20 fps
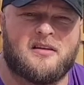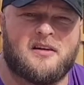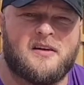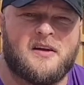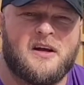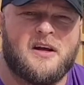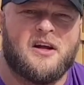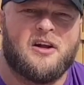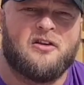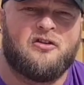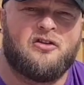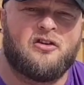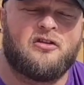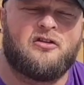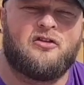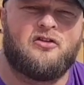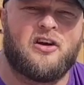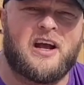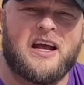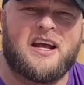and
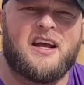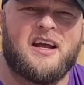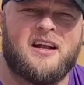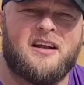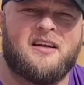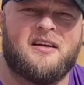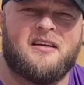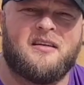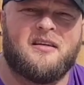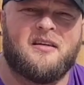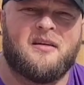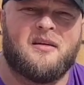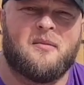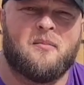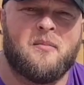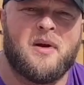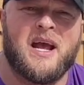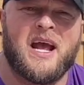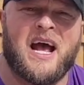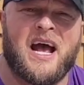just
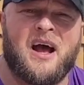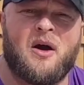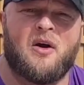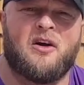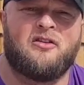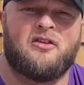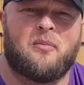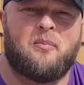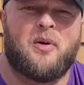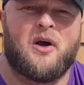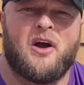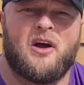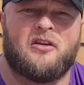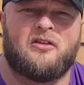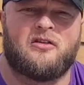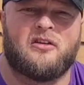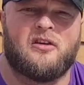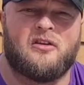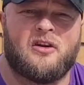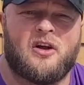checking me out as a
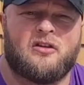person,